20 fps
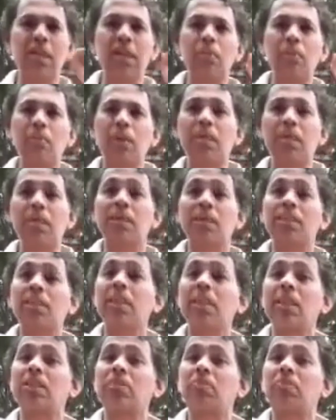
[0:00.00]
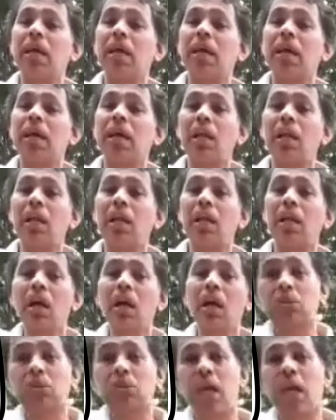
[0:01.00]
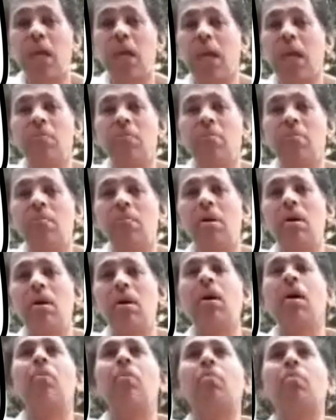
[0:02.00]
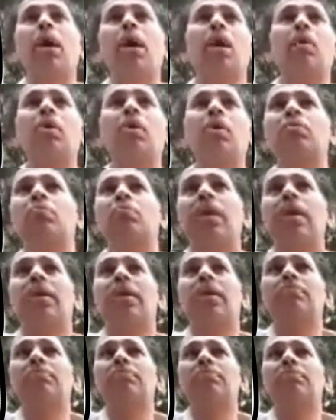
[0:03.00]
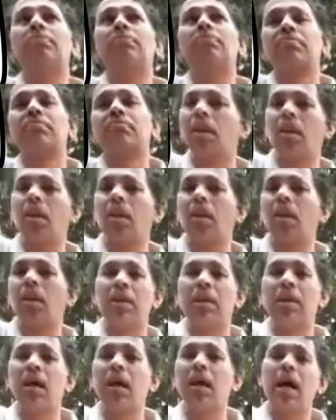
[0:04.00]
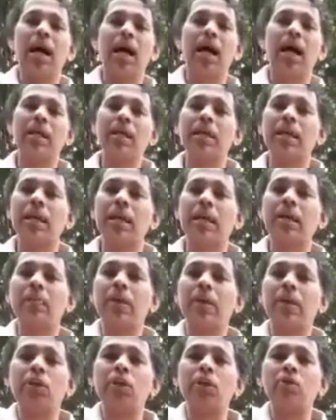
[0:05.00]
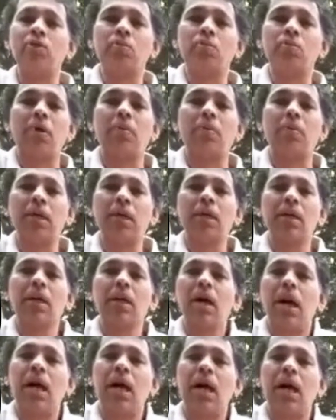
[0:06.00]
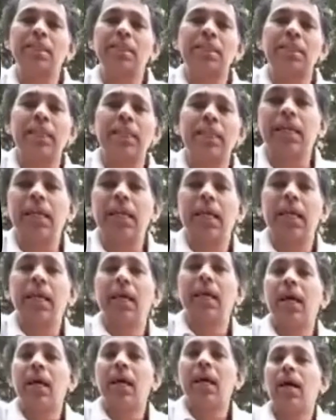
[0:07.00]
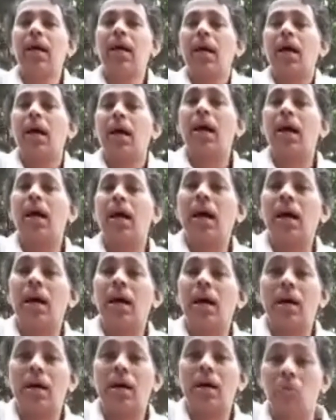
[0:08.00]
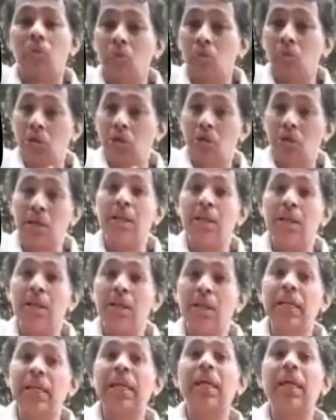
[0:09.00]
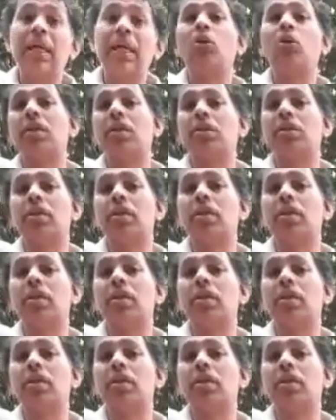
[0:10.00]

depicted. See, Mahal, same Mahal was made. Lovely. I recommend you, Udbhavi, Anjali, uh, read about this.